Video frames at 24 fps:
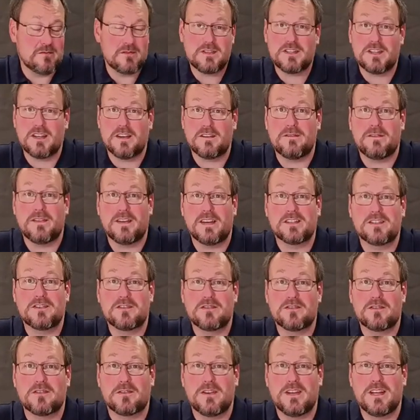
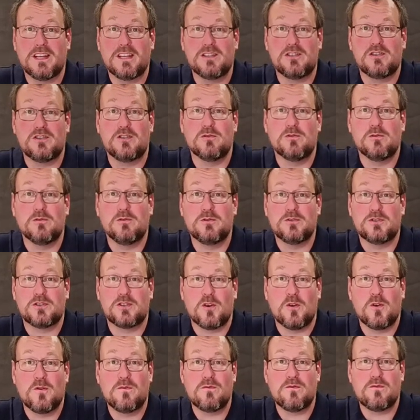CFX3 dual
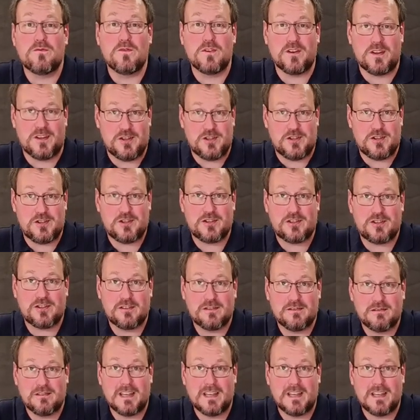zone fridge.